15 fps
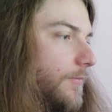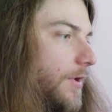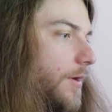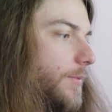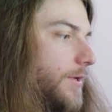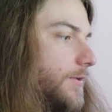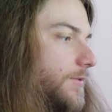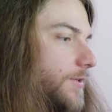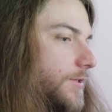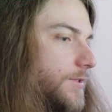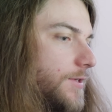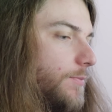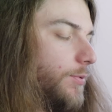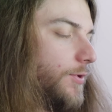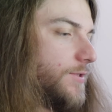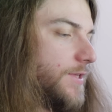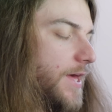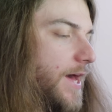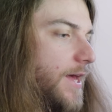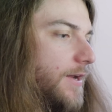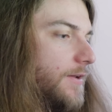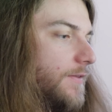I mean, just simple as
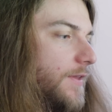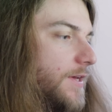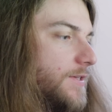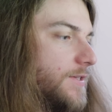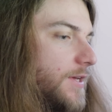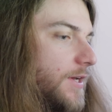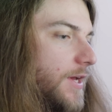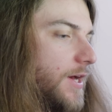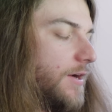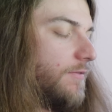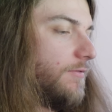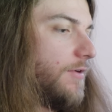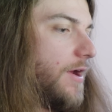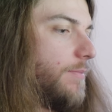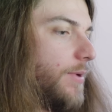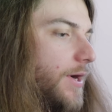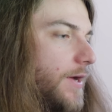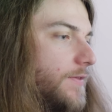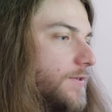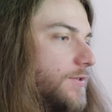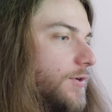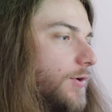that. They sit kind of right
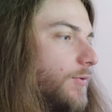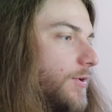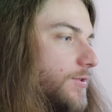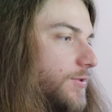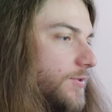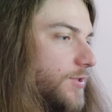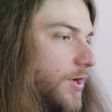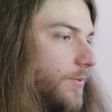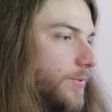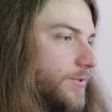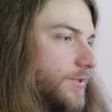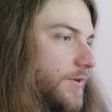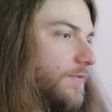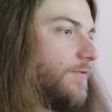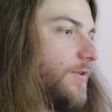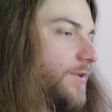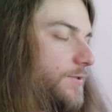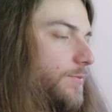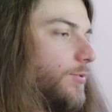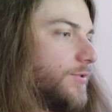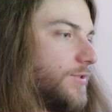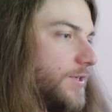behind the steering wheel, so it's almost
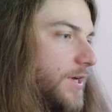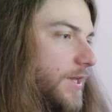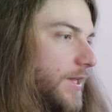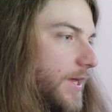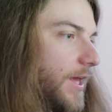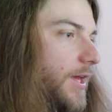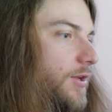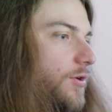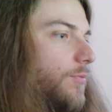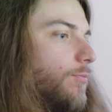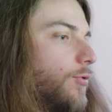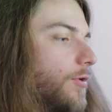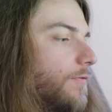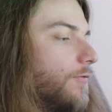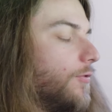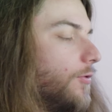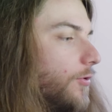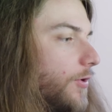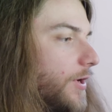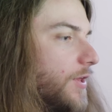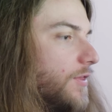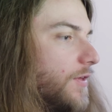invisible. It's not like in your peripheral or
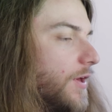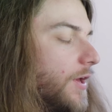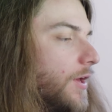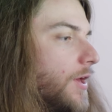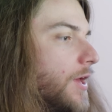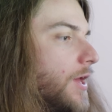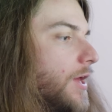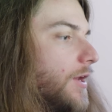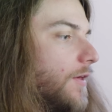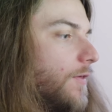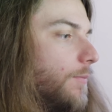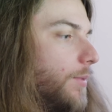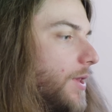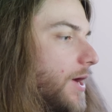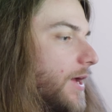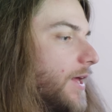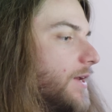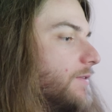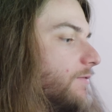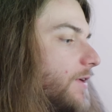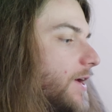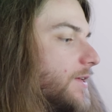anything. It doesn't block any
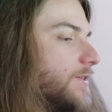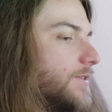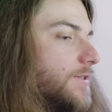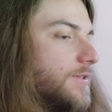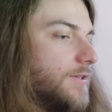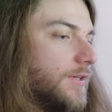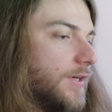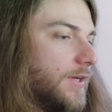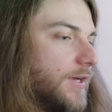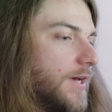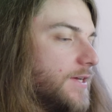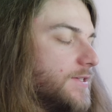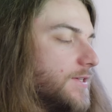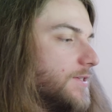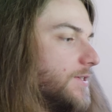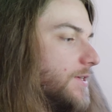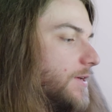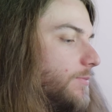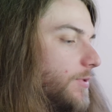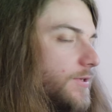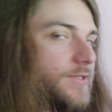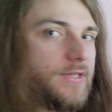vents. Nice and
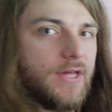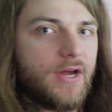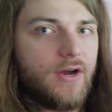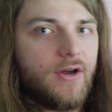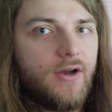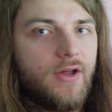seamless there.